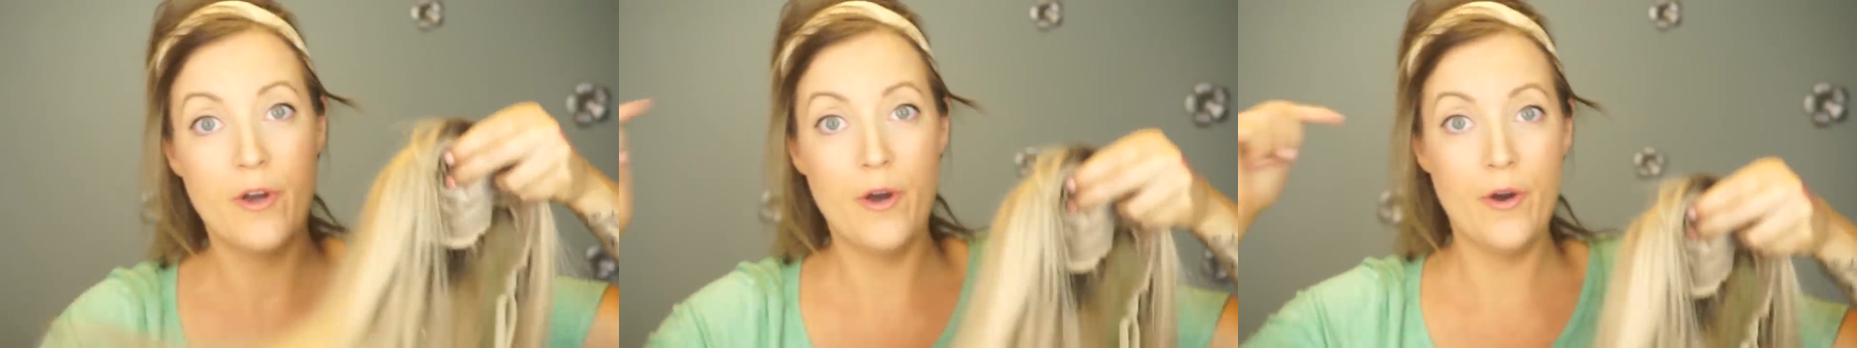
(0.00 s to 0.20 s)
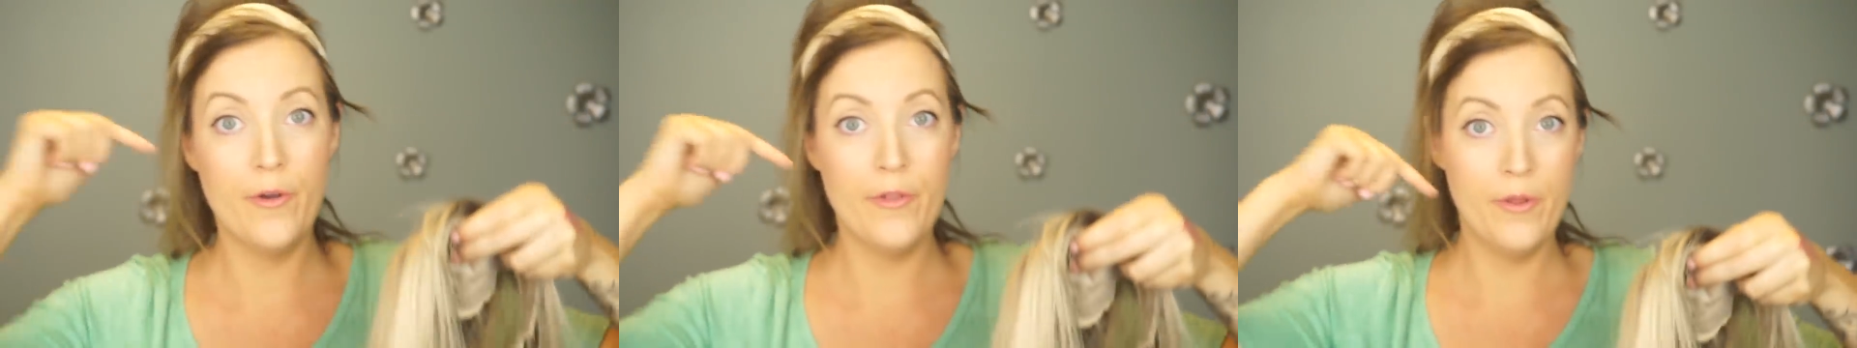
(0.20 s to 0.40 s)

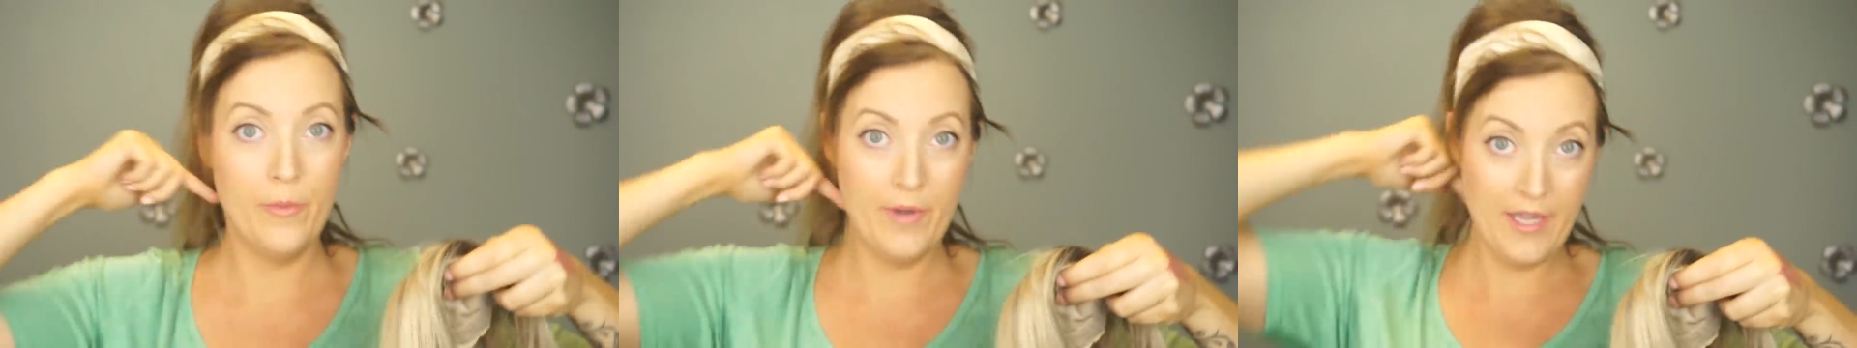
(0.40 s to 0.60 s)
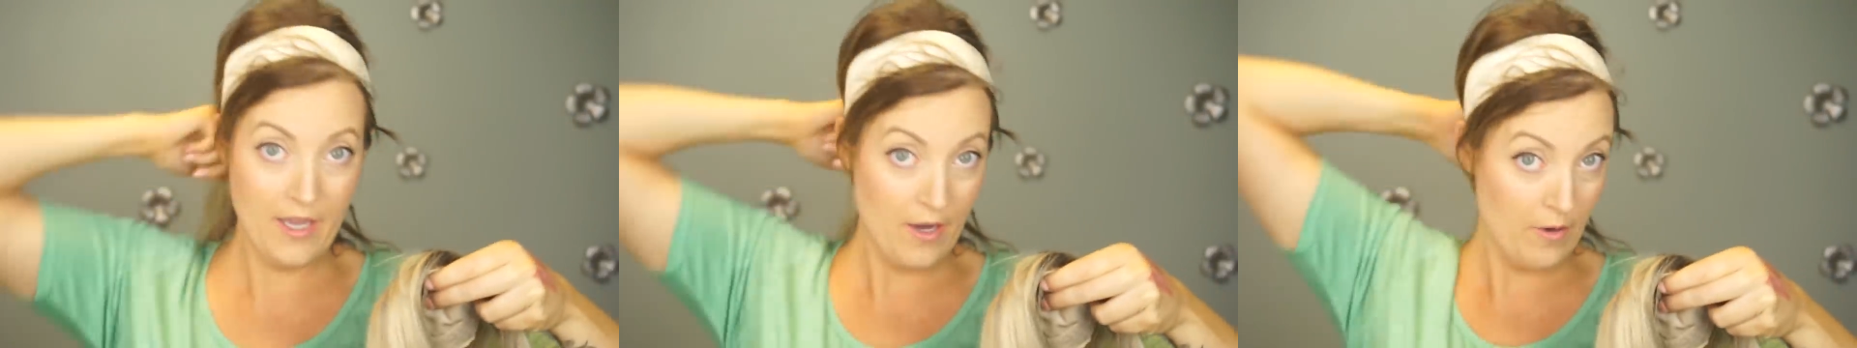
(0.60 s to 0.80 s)
all the
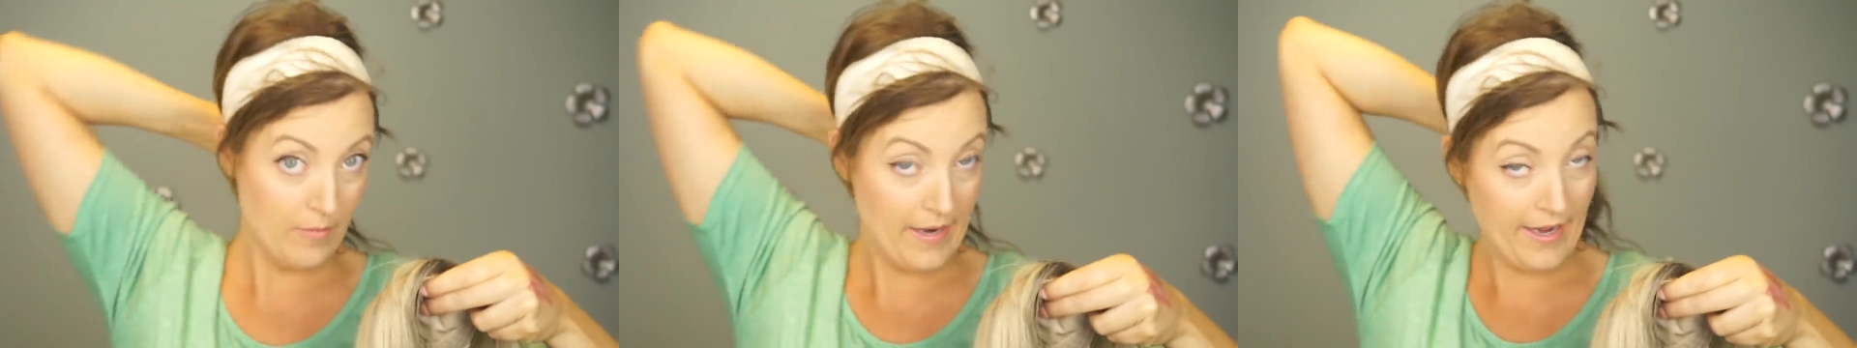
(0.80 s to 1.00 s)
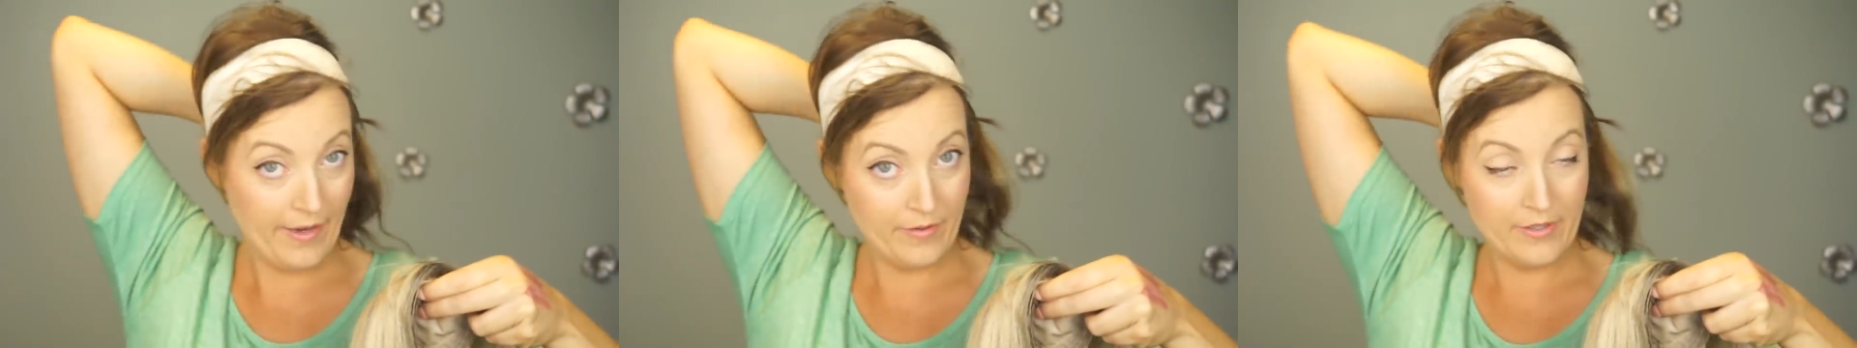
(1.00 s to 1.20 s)
way
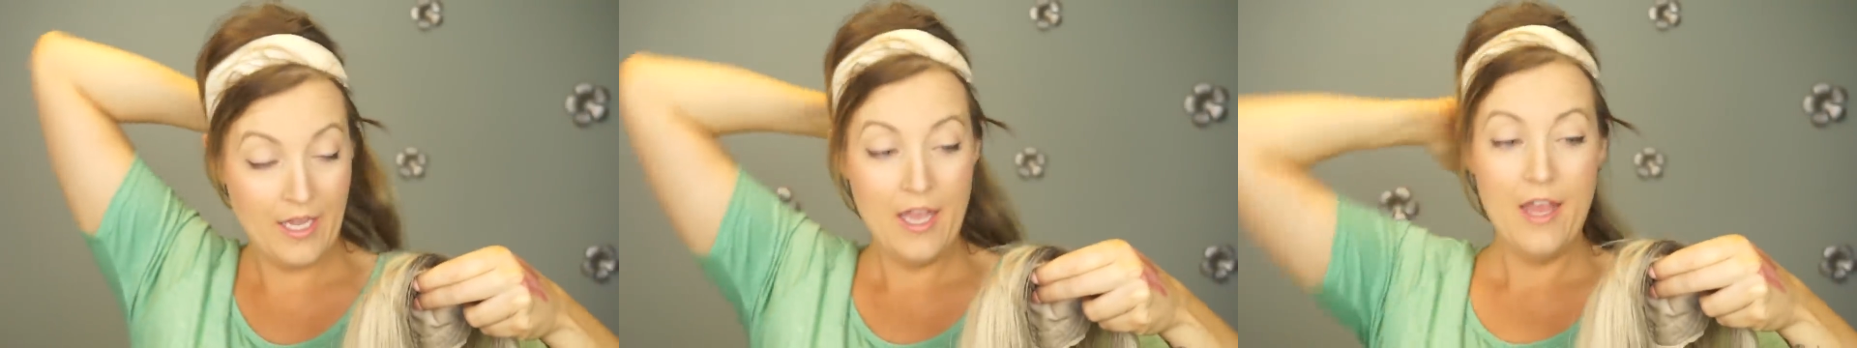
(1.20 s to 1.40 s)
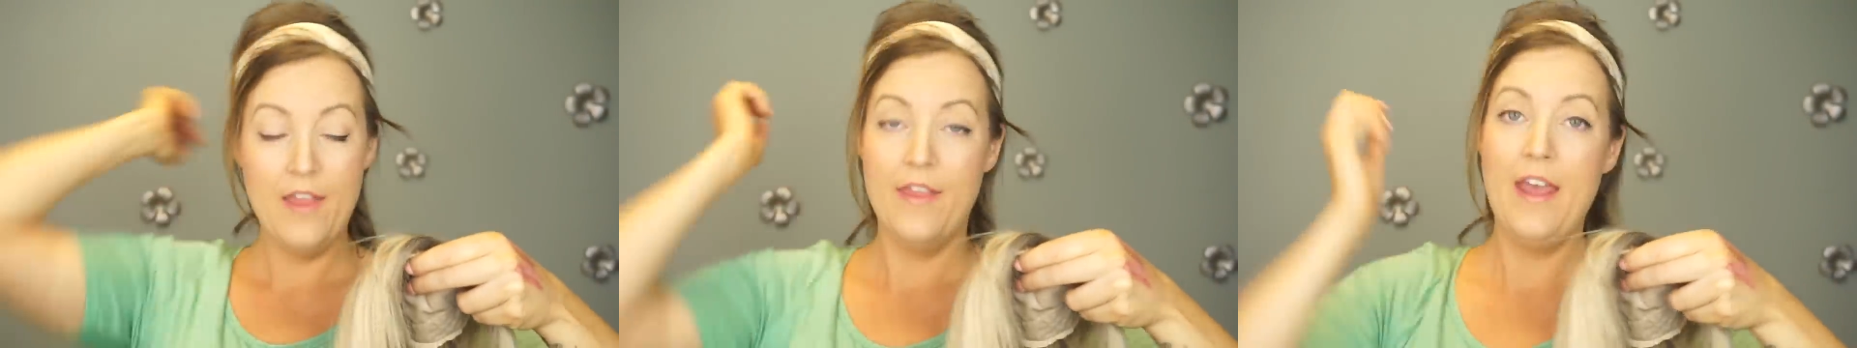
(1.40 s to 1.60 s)
around
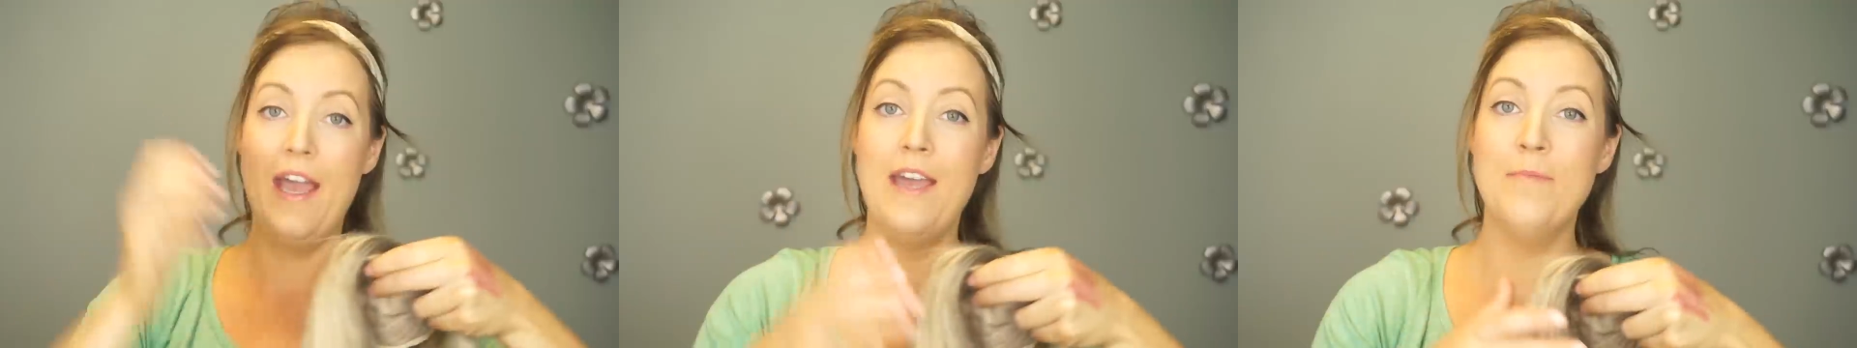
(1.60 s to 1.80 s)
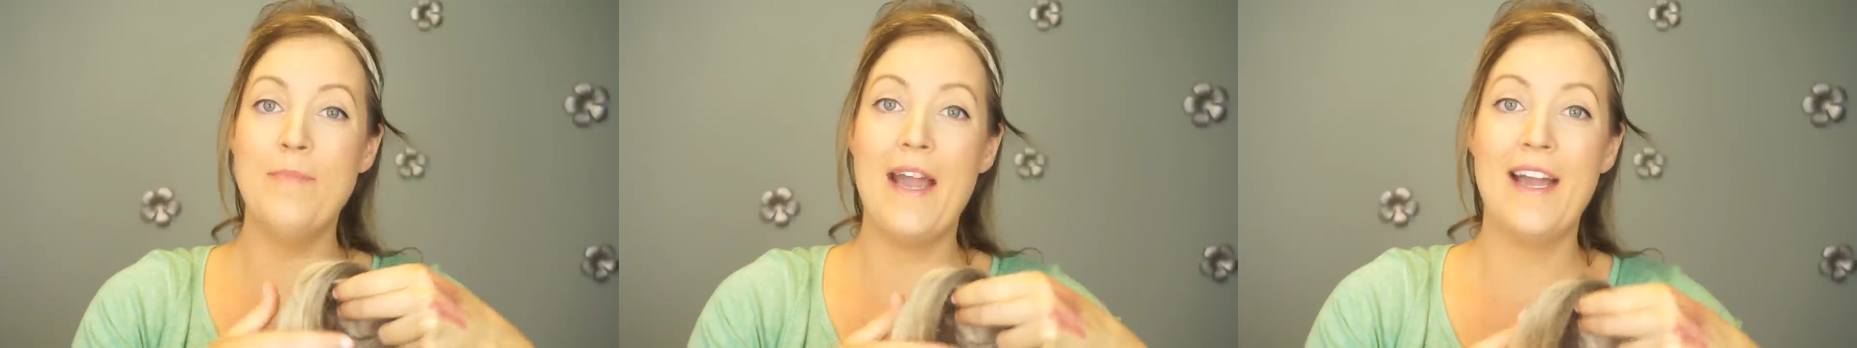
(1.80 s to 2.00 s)
the
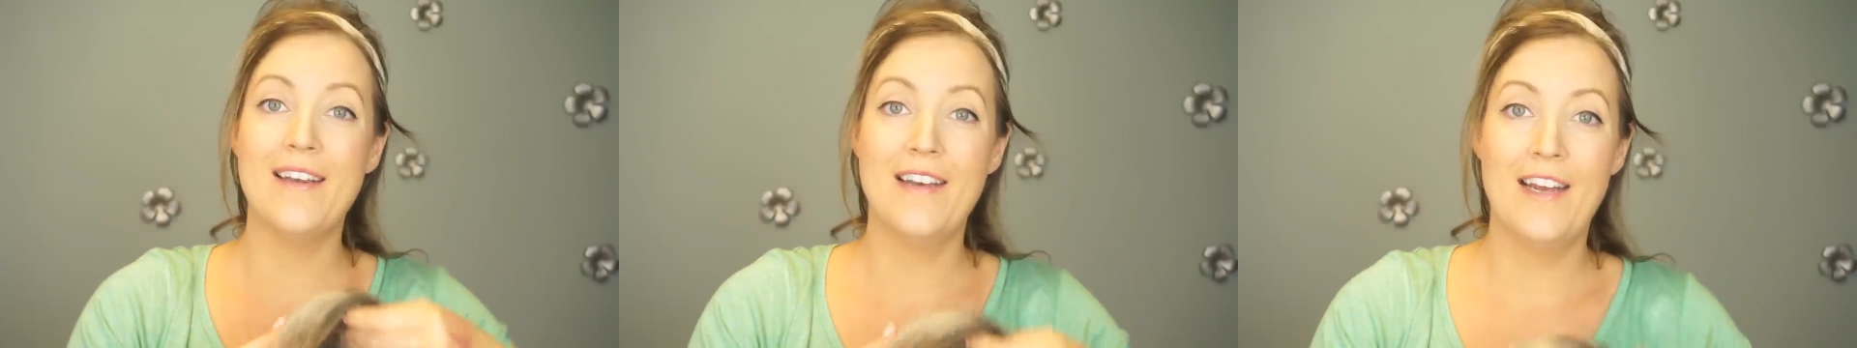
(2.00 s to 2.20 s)
headband.